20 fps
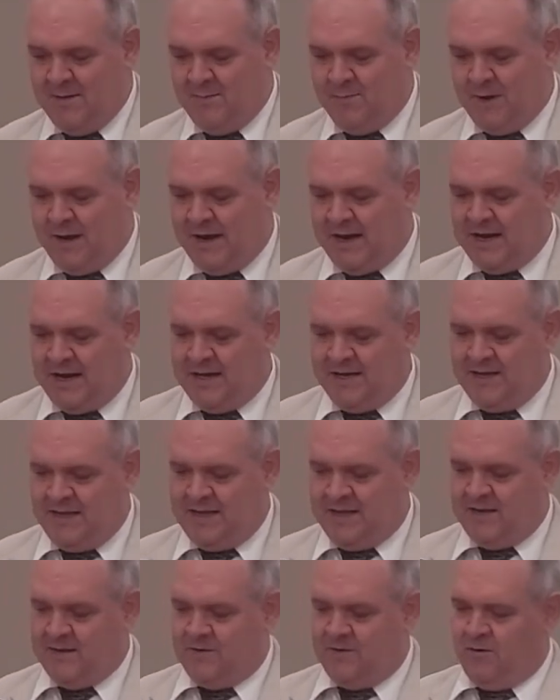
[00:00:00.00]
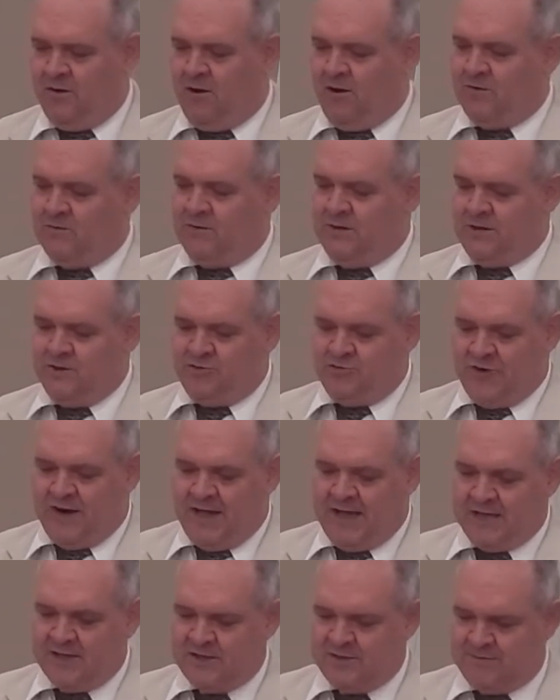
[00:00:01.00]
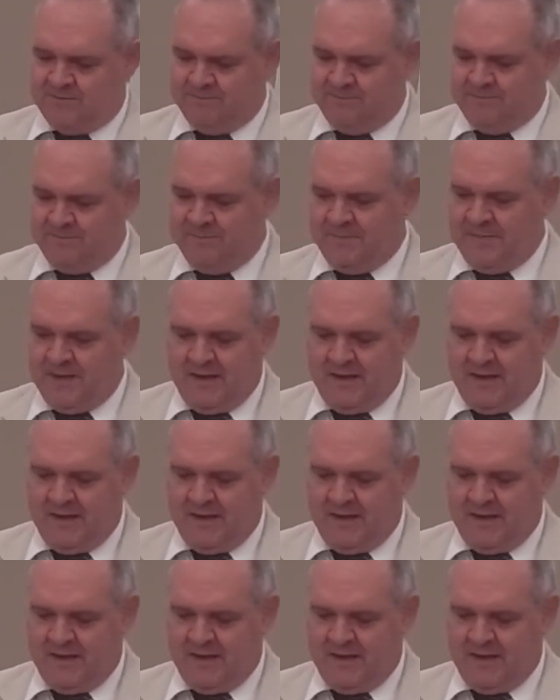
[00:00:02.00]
But in the inaugural address